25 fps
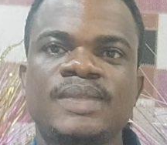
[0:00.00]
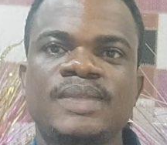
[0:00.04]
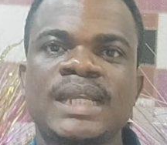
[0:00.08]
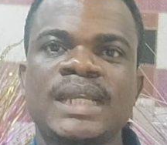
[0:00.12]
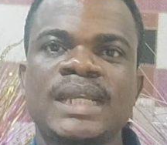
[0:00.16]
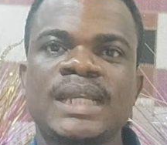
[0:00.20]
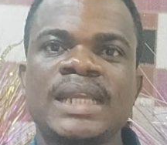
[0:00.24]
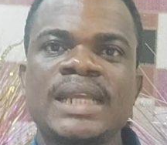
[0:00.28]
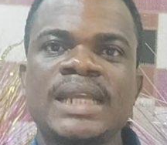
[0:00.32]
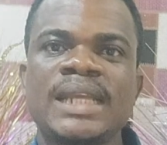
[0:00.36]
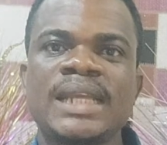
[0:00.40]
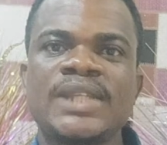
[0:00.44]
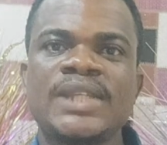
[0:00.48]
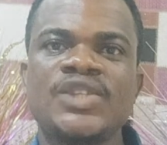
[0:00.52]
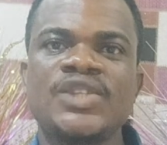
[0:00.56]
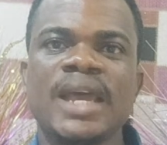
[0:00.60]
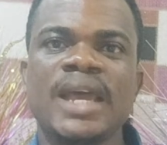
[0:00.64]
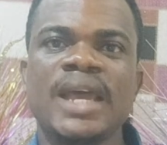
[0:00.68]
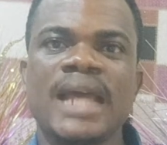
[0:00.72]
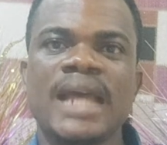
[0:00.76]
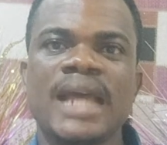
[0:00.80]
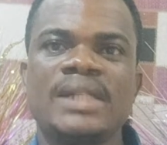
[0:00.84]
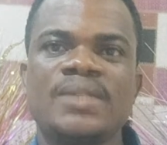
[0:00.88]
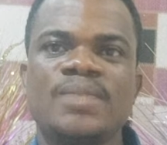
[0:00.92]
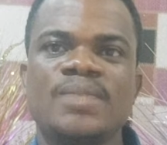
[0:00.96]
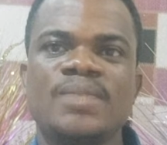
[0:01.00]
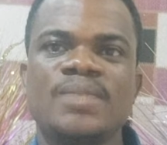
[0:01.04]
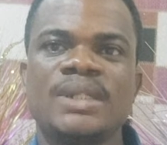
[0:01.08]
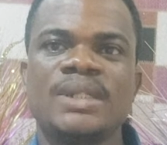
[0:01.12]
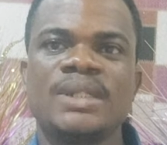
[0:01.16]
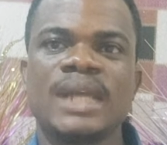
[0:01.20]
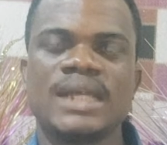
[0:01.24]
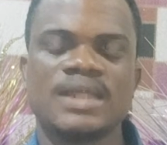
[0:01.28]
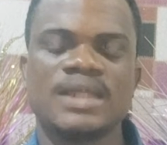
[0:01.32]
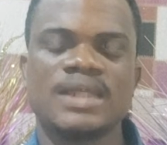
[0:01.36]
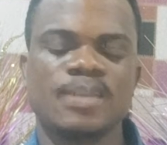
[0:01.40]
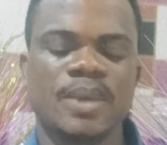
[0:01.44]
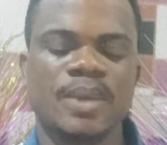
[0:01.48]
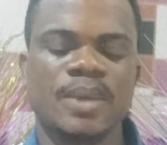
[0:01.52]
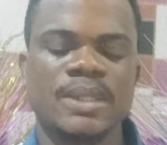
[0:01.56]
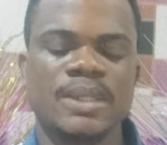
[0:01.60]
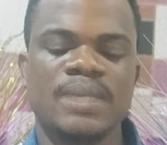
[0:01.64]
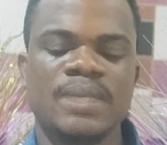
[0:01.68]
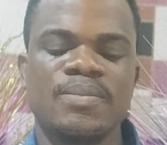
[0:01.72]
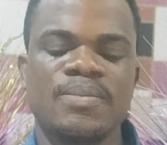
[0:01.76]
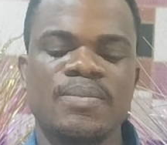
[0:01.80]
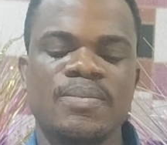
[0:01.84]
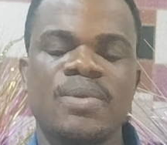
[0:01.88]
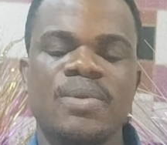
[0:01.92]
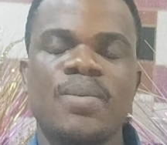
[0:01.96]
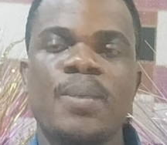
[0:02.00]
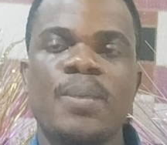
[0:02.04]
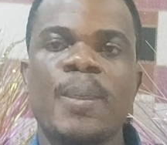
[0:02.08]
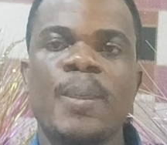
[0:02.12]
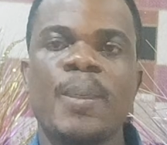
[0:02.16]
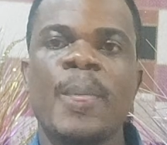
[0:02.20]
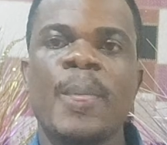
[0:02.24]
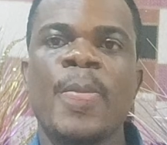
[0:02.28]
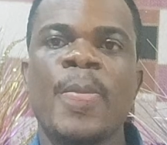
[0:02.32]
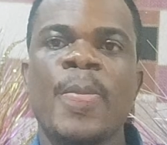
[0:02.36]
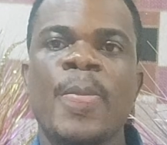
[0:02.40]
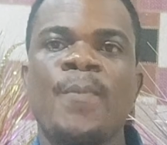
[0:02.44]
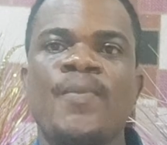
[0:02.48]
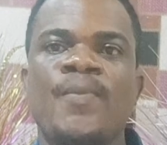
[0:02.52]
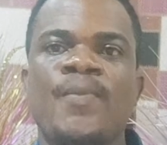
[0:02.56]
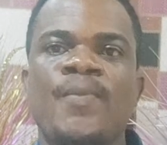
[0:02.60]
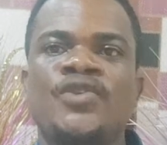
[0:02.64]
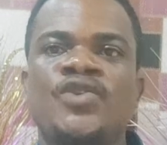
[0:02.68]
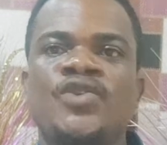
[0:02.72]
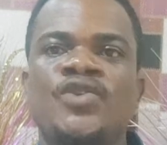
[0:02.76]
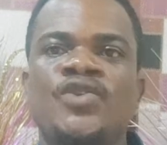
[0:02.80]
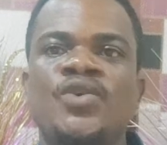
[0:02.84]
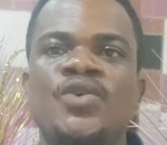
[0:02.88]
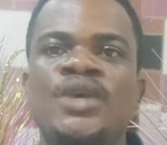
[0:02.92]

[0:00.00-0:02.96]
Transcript: they try as much as possible to